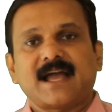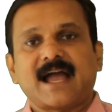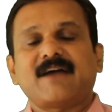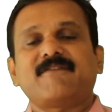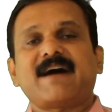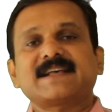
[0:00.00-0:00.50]

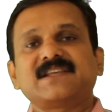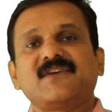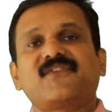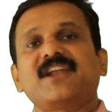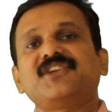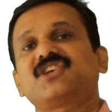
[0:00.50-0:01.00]
and vas
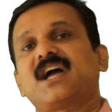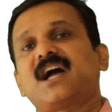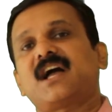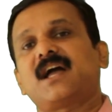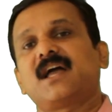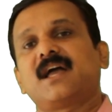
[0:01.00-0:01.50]

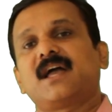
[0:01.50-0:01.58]
deferentia